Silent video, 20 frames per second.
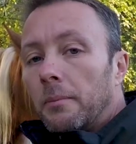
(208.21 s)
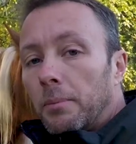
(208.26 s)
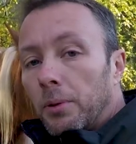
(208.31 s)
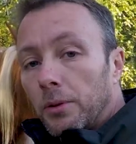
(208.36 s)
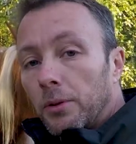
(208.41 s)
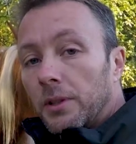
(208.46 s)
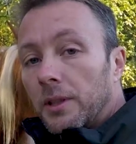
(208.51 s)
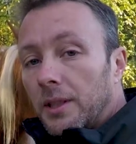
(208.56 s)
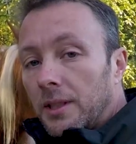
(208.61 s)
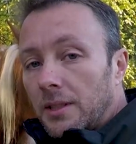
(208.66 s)

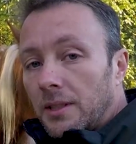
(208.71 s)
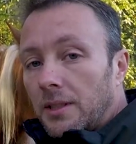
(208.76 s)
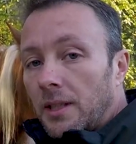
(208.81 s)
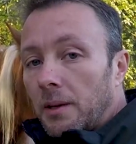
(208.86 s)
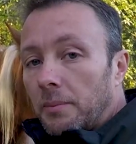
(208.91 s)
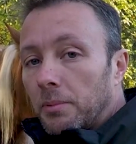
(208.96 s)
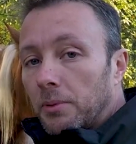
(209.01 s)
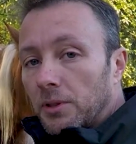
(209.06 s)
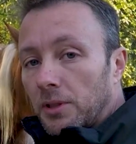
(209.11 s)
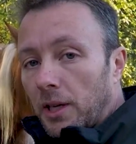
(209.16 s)
Pull these
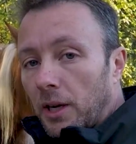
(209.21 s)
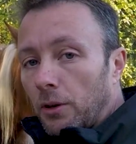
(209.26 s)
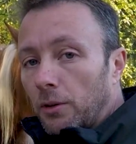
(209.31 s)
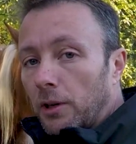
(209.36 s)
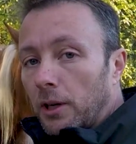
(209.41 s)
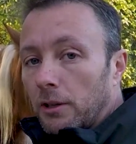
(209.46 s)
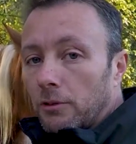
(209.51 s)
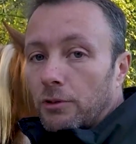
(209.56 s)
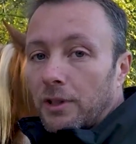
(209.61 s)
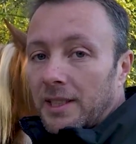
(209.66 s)
staples out
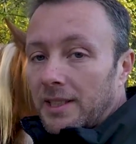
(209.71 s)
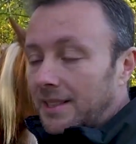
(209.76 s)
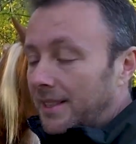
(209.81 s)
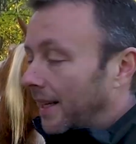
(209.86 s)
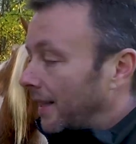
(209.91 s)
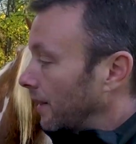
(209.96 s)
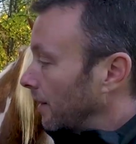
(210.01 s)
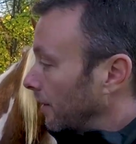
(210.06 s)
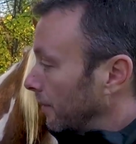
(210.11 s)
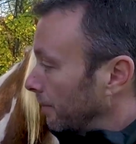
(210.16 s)
and
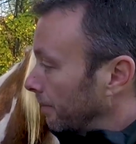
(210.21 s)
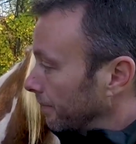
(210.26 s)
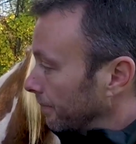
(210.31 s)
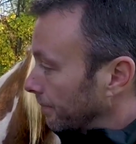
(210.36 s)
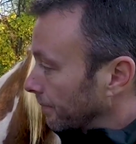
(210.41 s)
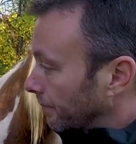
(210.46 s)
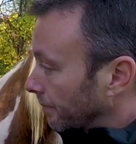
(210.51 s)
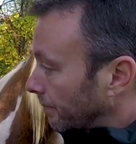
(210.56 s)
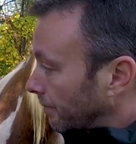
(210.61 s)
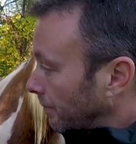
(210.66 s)
reset them,
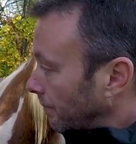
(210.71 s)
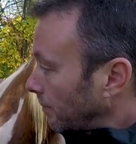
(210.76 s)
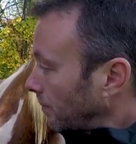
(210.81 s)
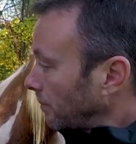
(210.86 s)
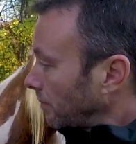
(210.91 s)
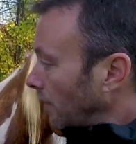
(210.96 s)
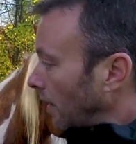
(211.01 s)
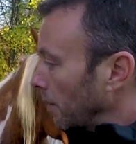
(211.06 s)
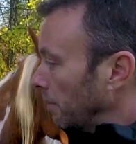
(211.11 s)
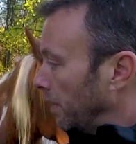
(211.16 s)

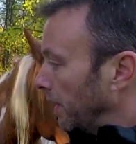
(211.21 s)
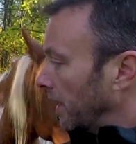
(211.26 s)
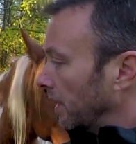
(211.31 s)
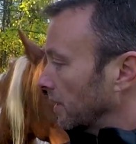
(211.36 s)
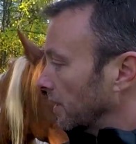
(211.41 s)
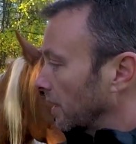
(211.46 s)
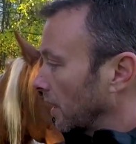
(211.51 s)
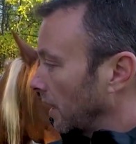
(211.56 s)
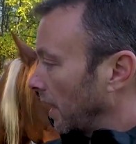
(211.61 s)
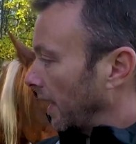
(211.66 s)

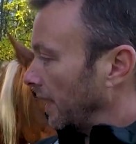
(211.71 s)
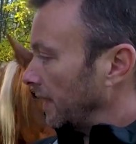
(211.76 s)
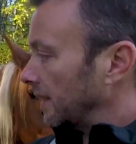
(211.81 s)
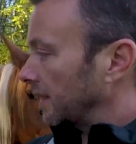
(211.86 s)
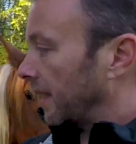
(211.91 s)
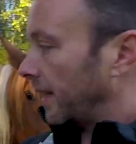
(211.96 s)
because the line's